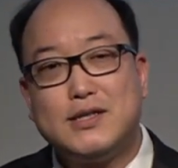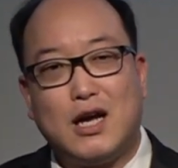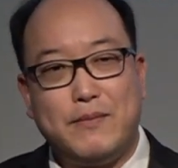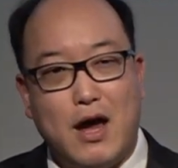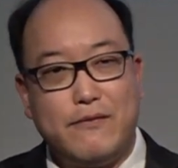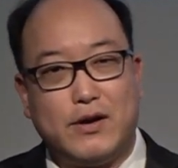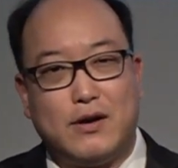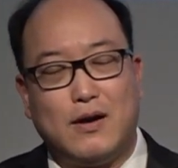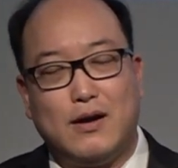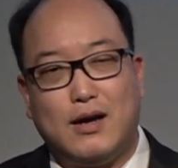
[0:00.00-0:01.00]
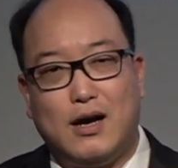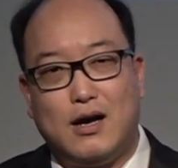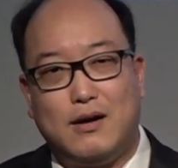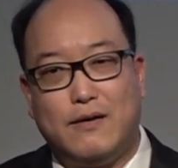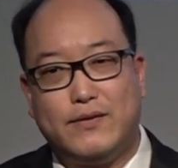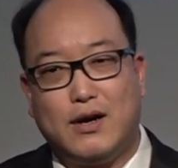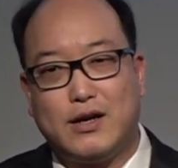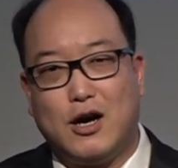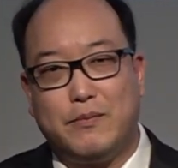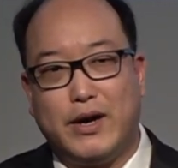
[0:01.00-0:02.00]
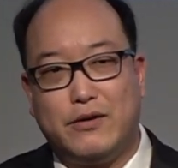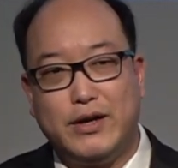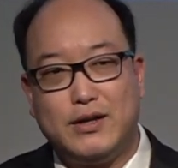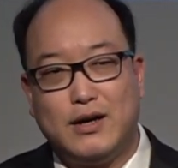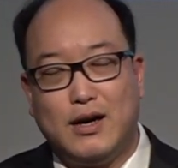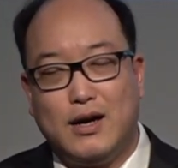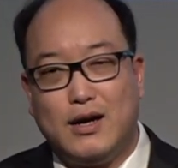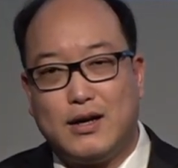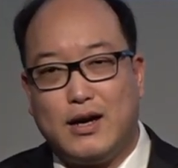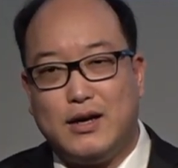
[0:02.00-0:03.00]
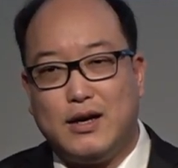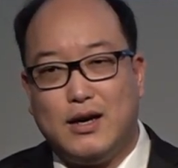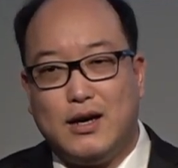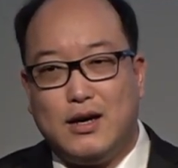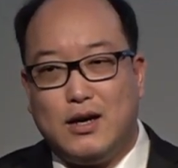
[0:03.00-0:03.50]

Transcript: first time ever after I got married, okay,